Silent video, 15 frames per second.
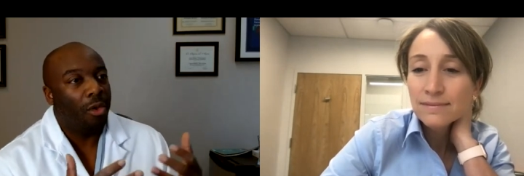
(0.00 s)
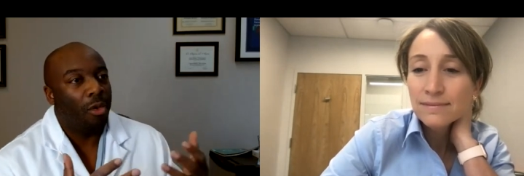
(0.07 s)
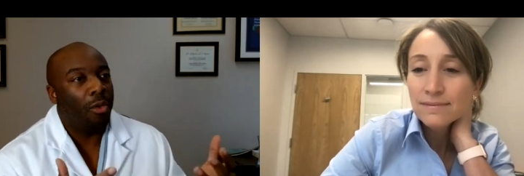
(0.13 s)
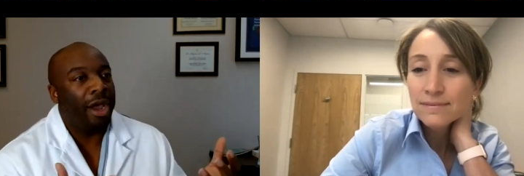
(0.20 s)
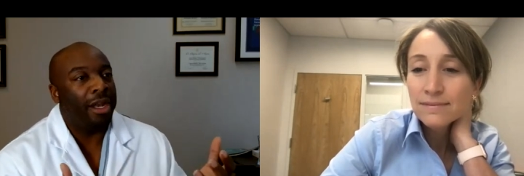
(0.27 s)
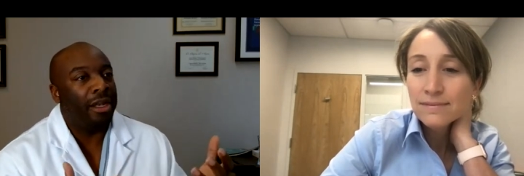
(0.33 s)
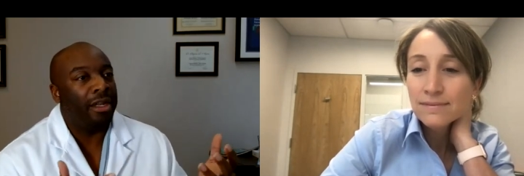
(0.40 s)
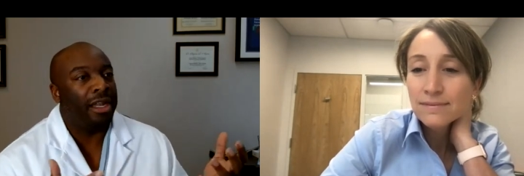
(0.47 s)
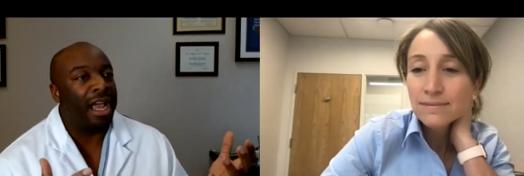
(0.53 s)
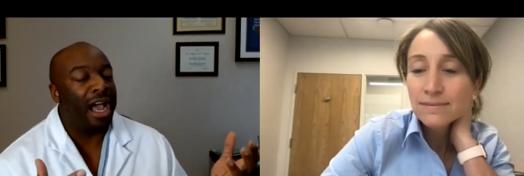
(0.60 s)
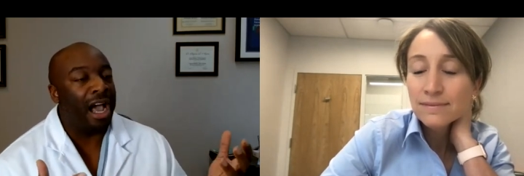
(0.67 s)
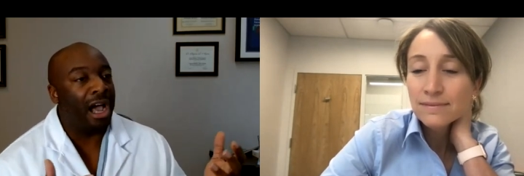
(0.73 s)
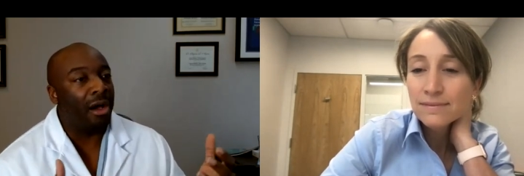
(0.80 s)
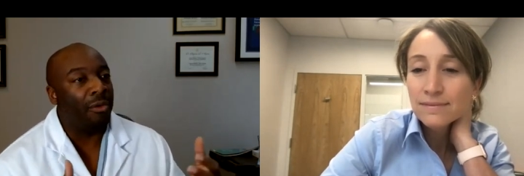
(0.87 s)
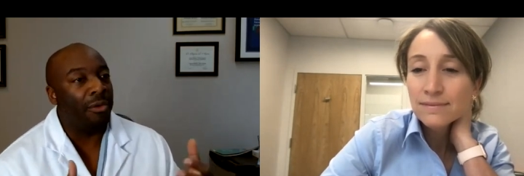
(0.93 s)
Speaker 1: when and
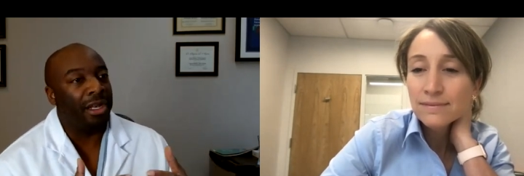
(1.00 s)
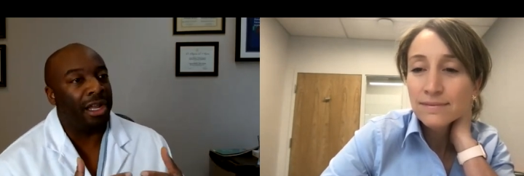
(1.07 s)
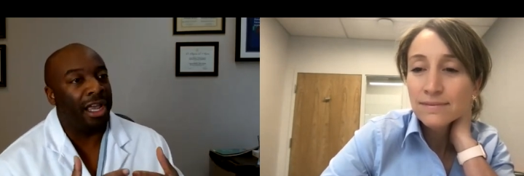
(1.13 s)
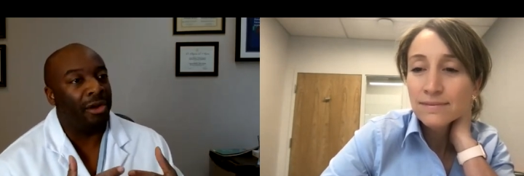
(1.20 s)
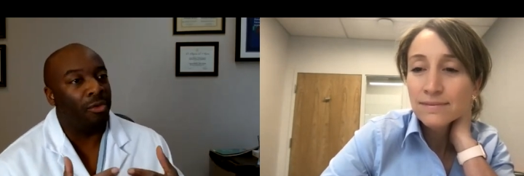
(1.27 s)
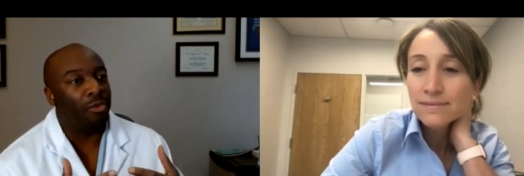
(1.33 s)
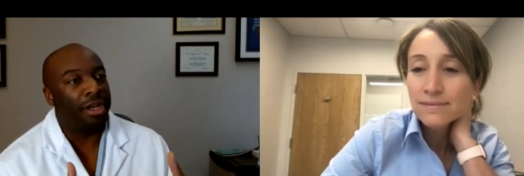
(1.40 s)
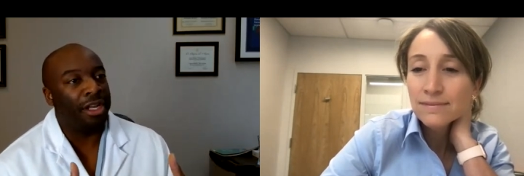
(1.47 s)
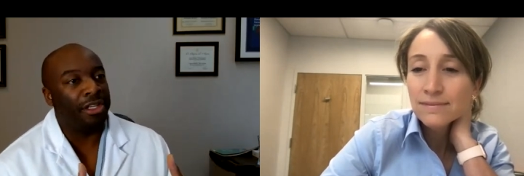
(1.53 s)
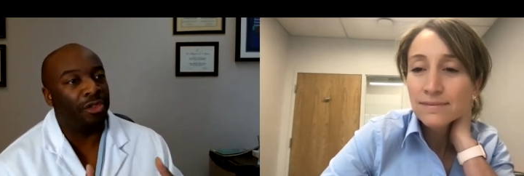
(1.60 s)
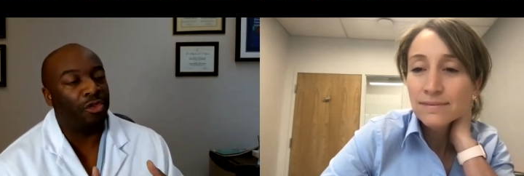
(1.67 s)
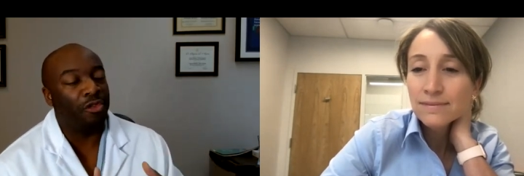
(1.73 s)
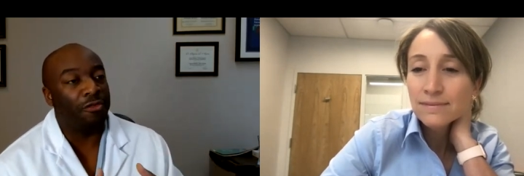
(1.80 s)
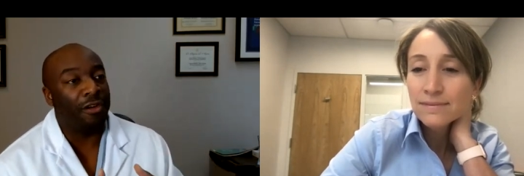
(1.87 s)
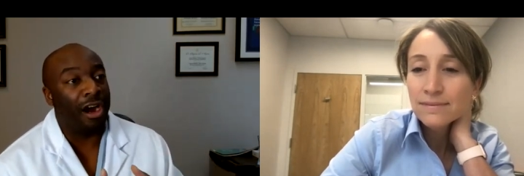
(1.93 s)
how and, and when is
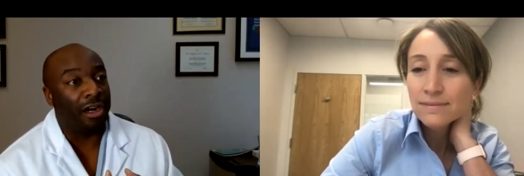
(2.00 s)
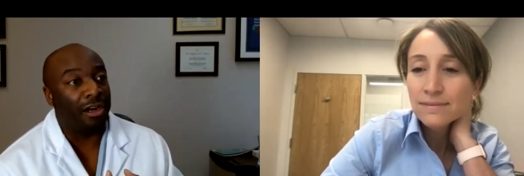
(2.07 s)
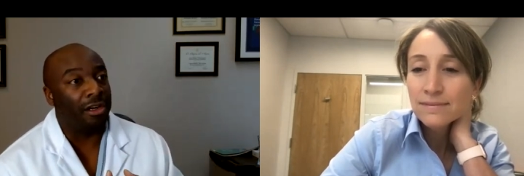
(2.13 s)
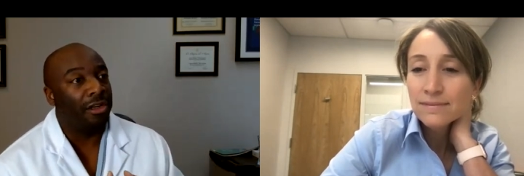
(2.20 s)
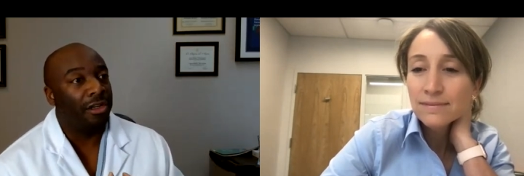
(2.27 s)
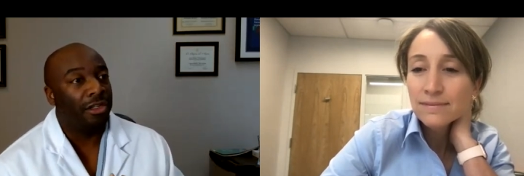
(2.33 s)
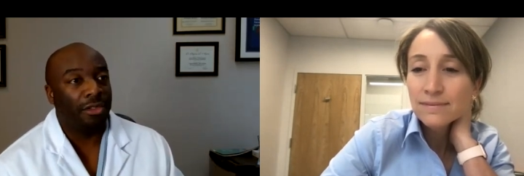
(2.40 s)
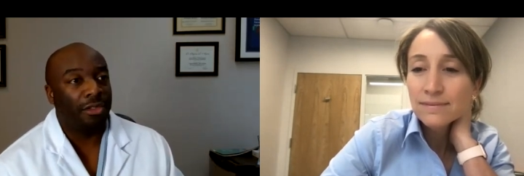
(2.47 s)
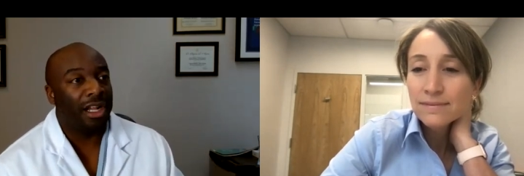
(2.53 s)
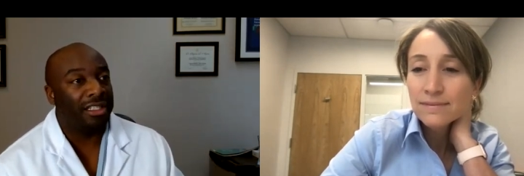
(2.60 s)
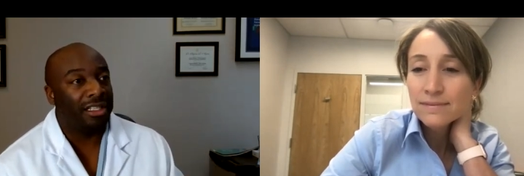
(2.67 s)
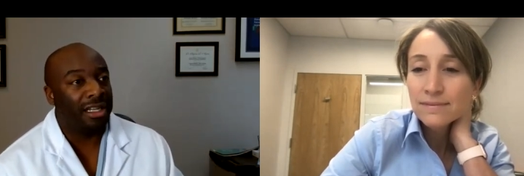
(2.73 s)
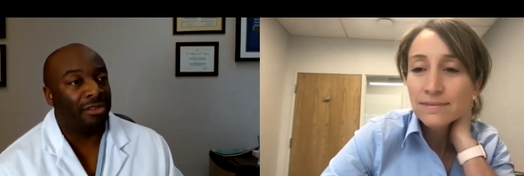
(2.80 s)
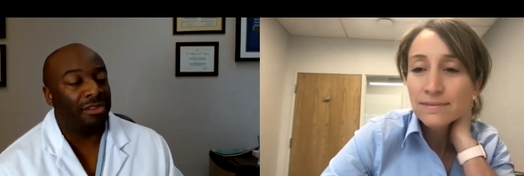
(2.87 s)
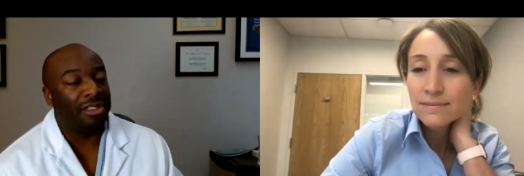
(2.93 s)
too far. So
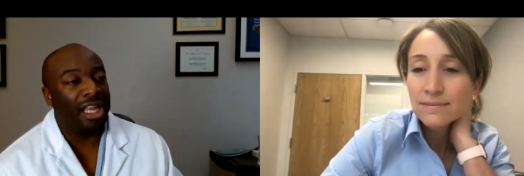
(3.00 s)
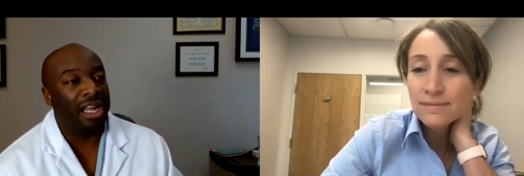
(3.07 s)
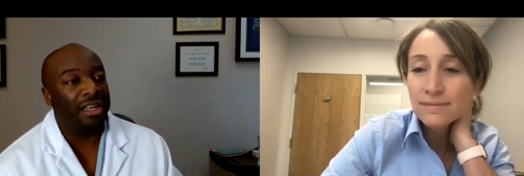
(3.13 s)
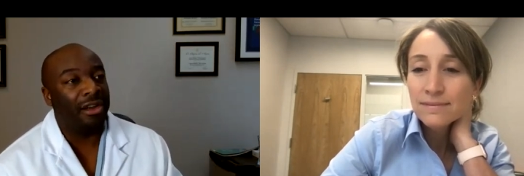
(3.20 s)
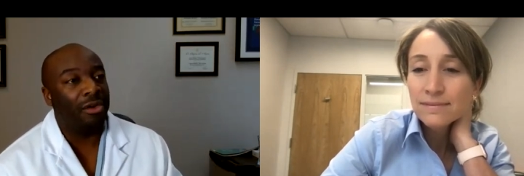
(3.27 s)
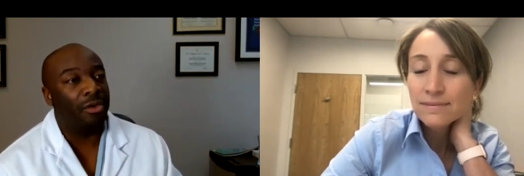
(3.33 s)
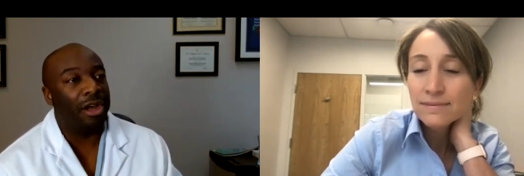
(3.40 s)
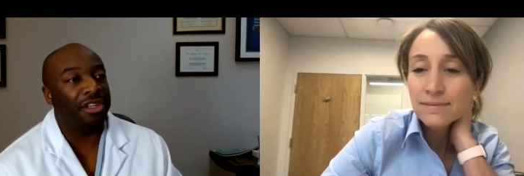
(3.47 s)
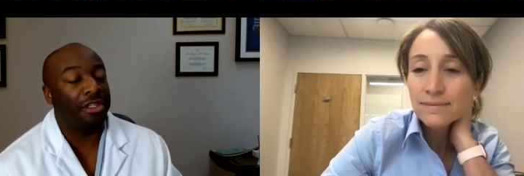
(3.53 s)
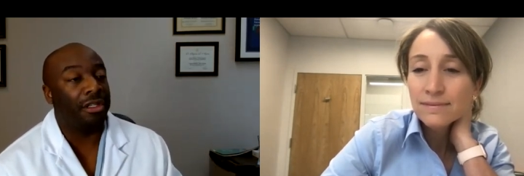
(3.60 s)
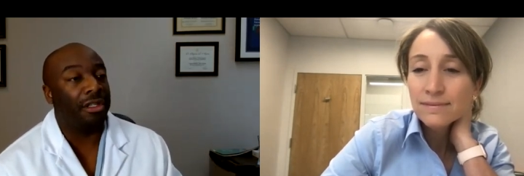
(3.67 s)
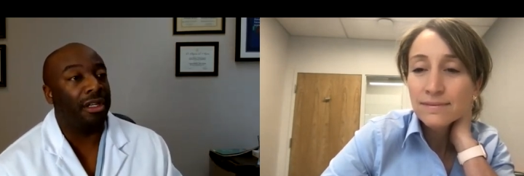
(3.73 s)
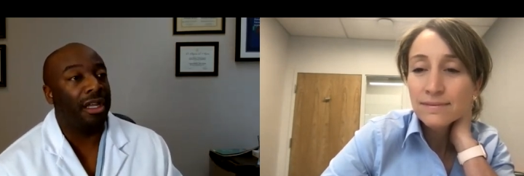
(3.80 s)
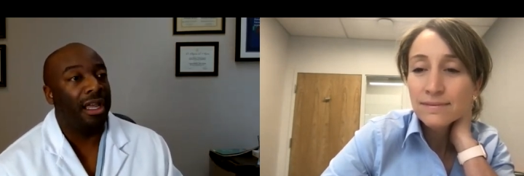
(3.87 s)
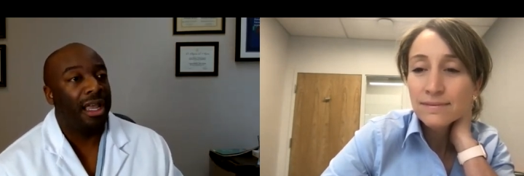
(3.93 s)
that's an outstanding
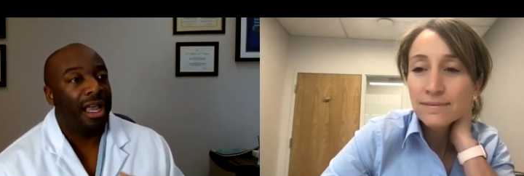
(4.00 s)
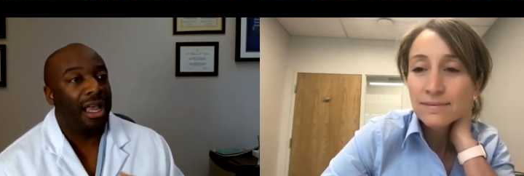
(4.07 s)
question.